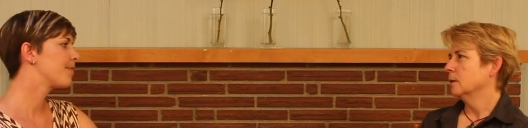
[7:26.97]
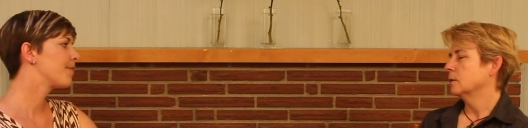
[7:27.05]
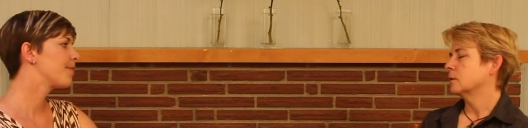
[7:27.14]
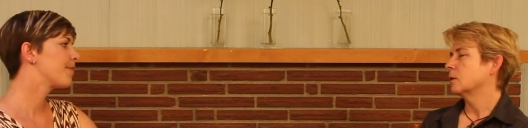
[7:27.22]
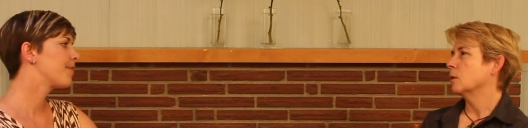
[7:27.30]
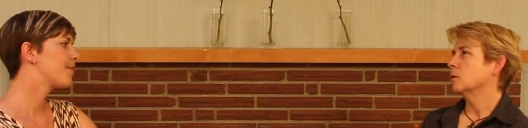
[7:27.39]

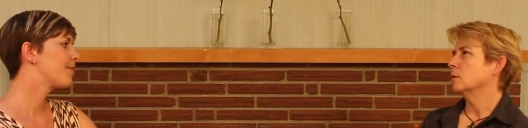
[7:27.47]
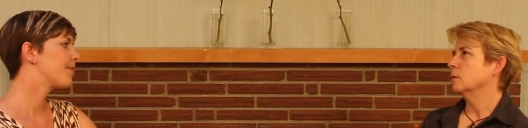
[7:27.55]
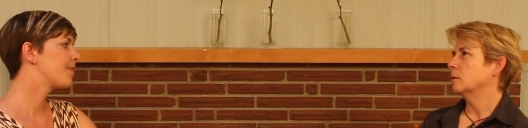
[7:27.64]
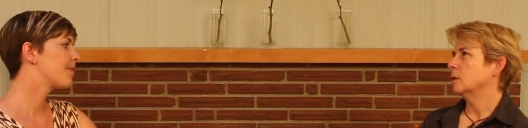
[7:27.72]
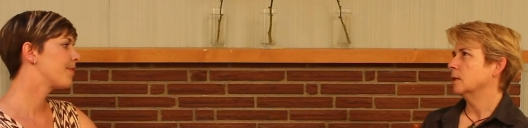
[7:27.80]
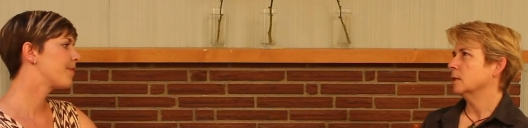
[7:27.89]
Speaker 1: So you
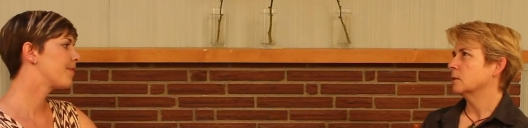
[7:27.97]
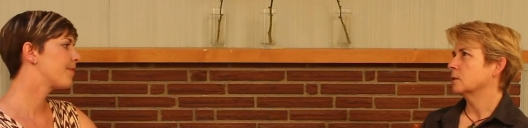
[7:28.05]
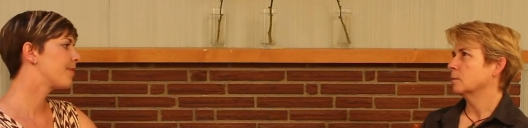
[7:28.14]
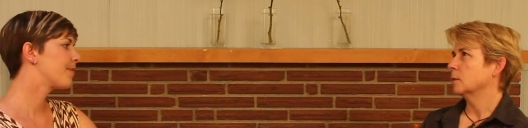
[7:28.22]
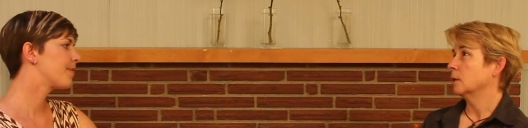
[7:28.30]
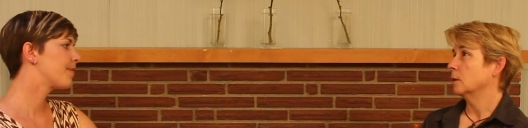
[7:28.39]
can get
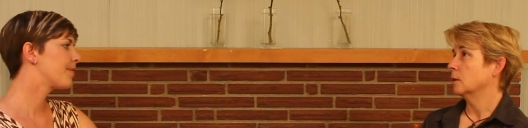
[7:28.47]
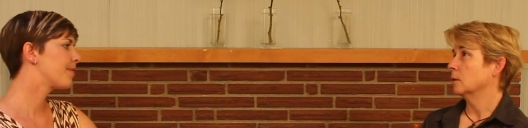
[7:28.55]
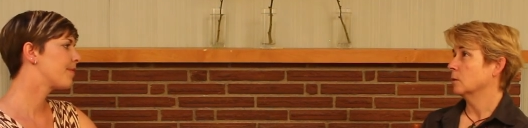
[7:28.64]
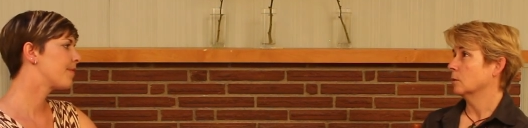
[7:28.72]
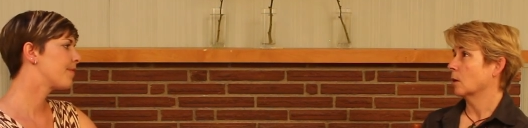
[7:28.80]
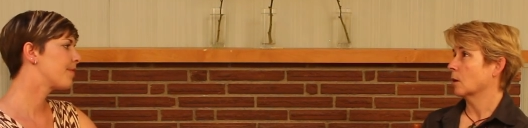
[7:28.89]
something.
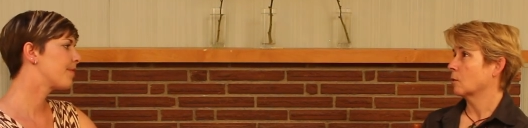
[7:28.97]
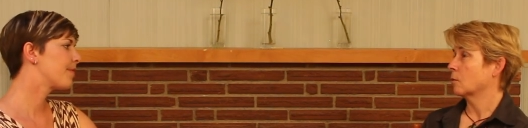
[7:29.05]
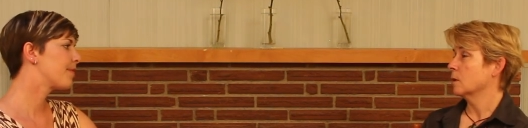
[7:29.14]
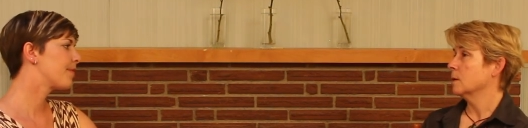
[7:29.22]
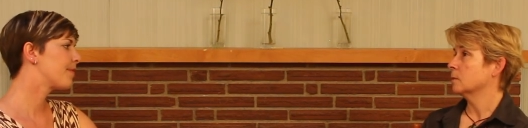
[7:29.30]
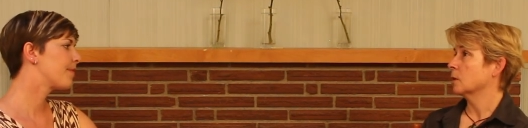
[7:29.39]
There are
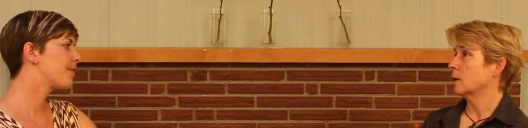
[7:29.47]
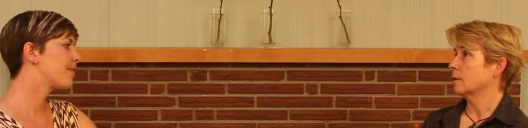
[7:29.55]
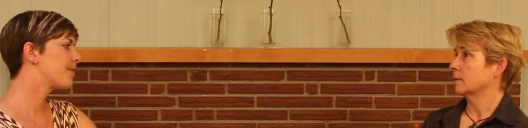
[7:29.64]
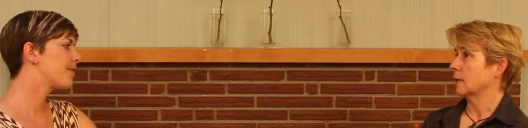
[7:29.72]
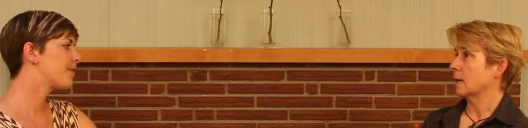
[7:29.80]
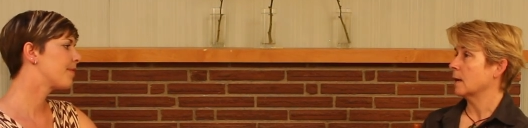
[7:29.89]
creams that
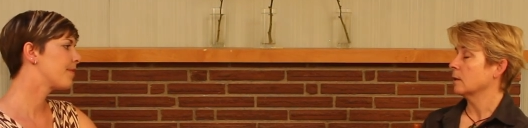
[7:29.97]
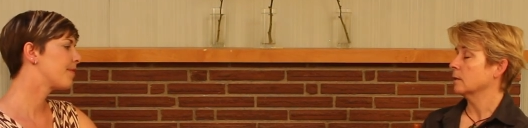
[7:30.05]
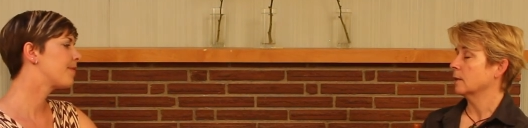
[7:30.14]
have cal